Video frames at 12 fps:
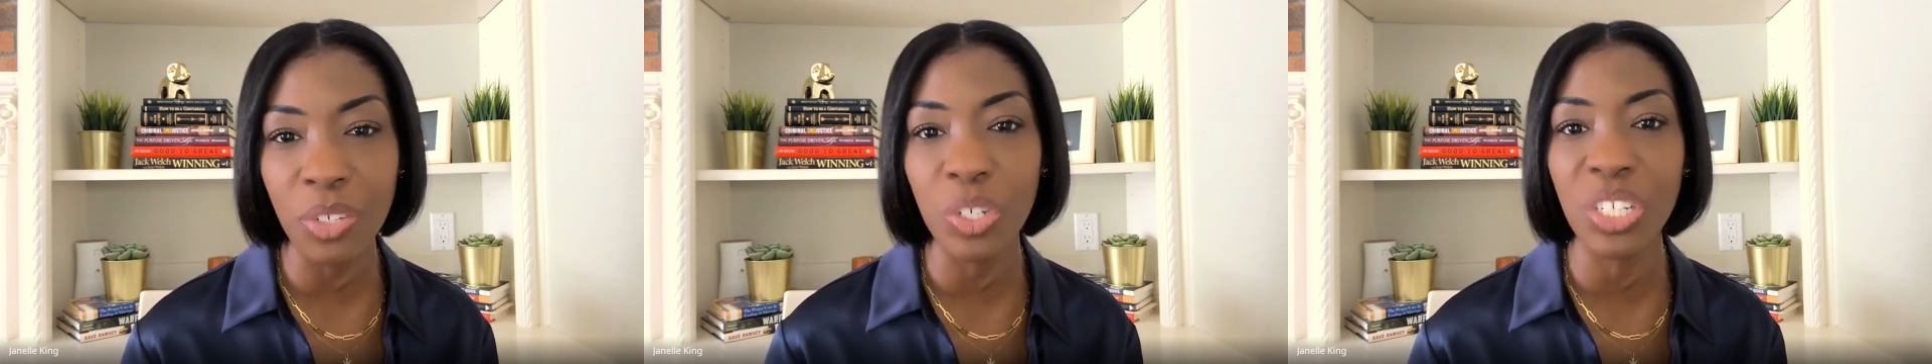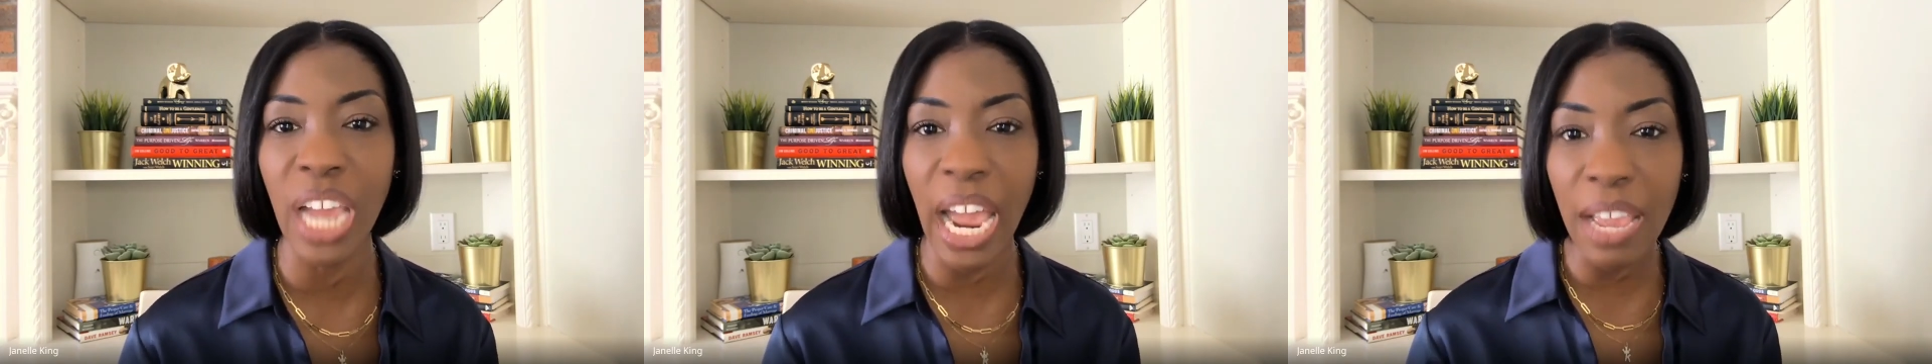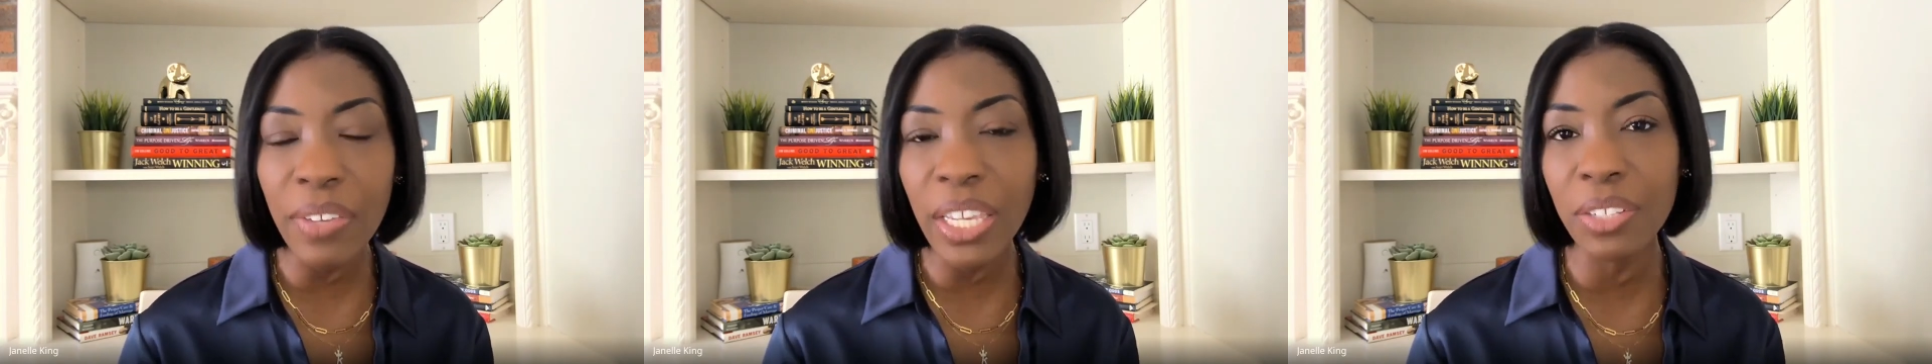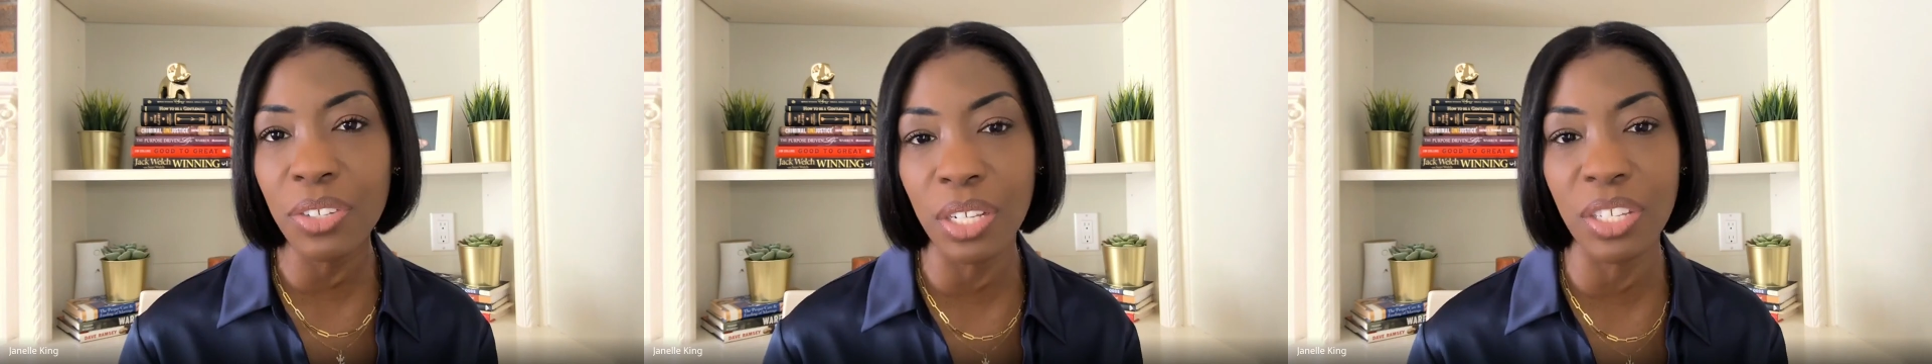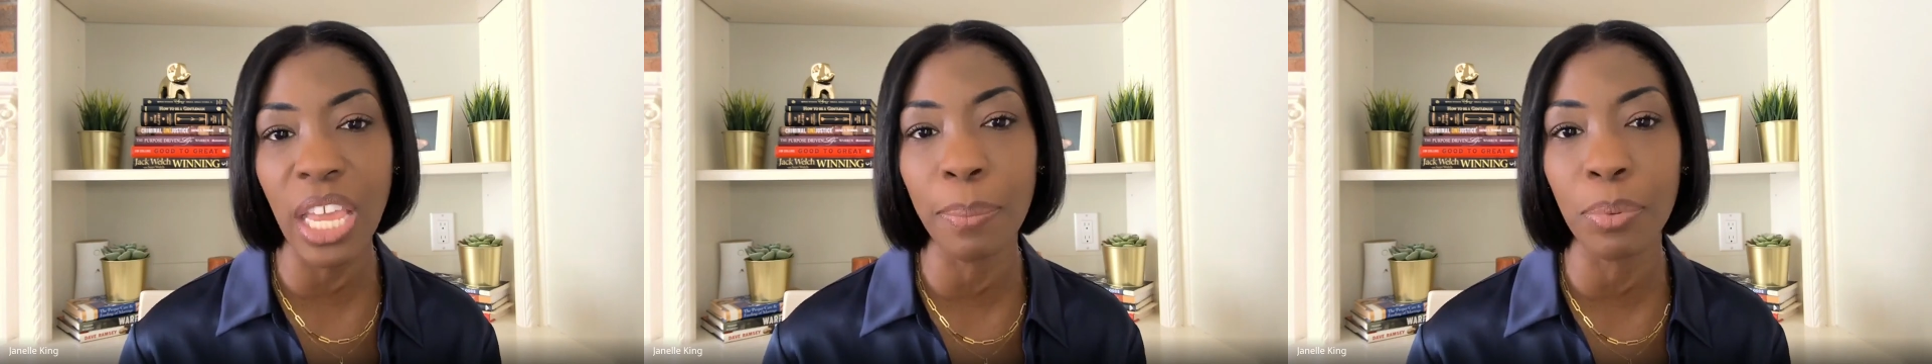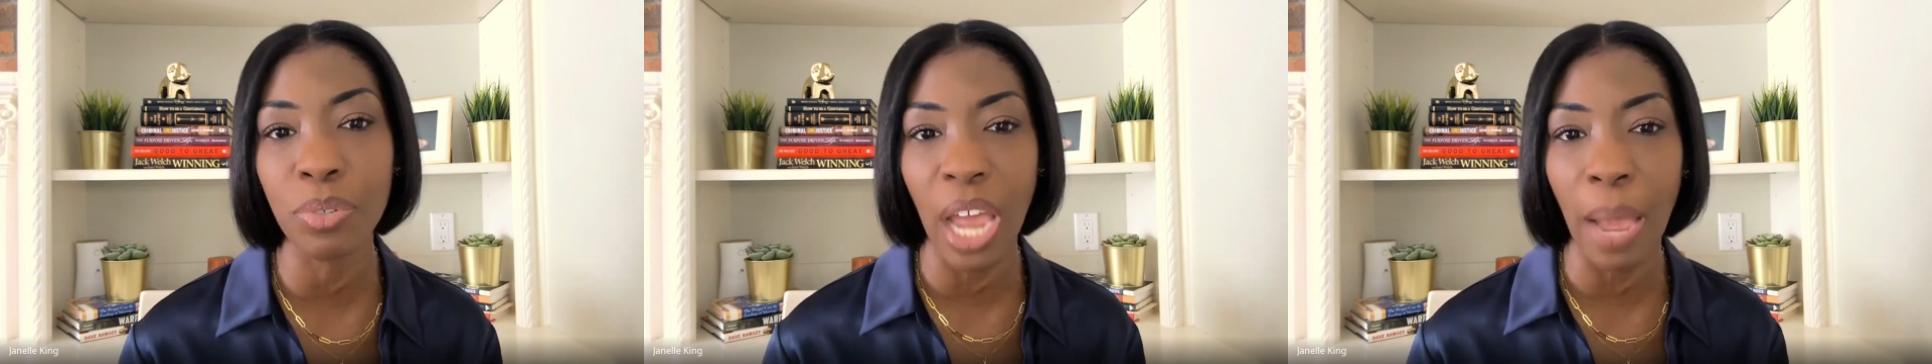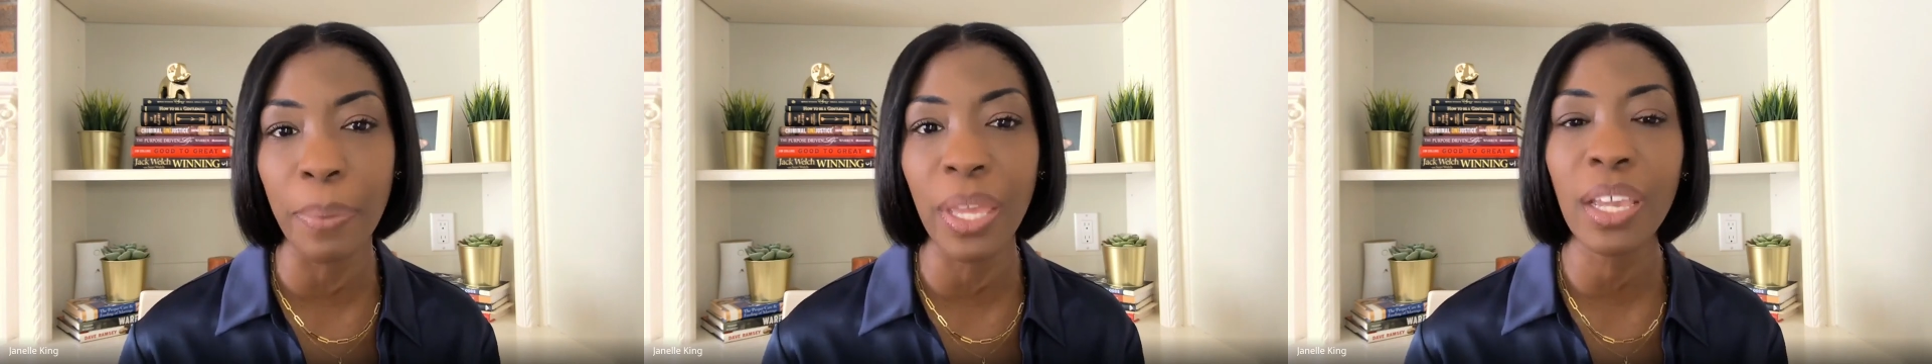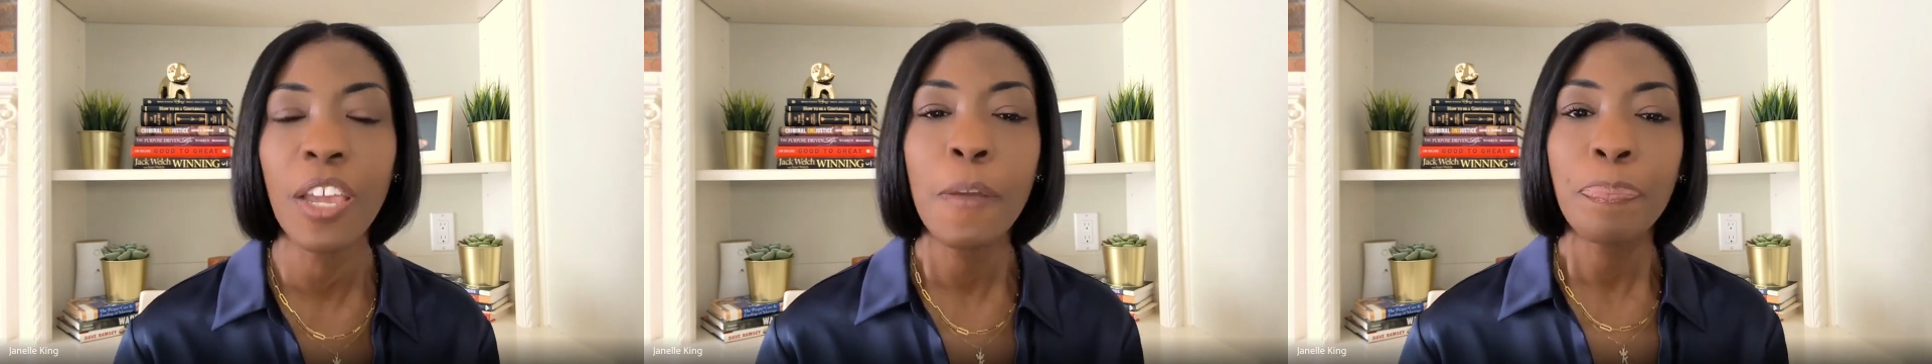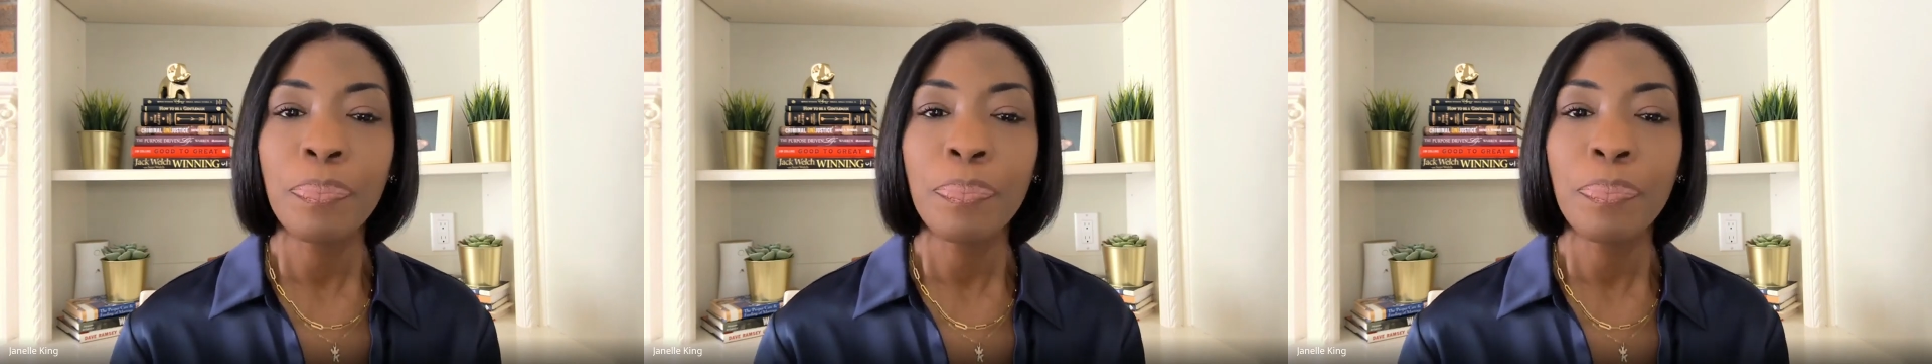and we're diving into the table topic,